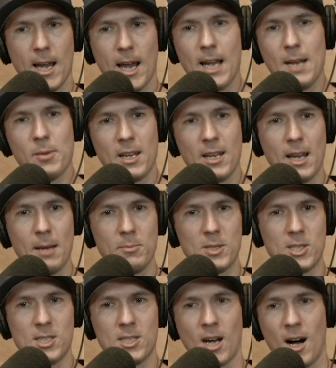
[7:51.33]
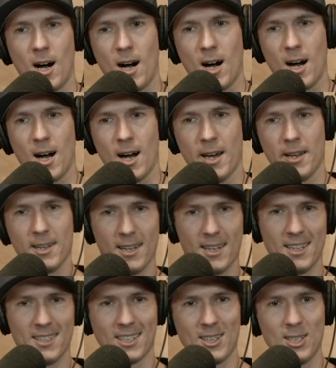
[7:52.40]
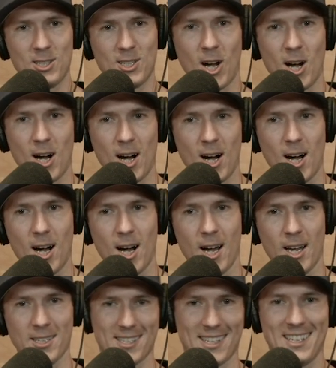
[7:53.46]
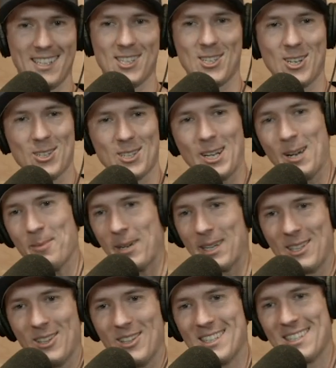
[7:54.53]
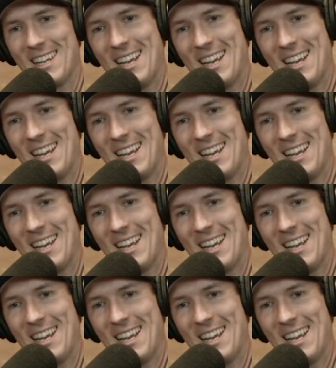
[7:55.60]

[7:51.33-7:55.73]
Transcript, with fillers: Anybody named Todd? He's like, these Todds. And he just goes on and I'm like, dude, this.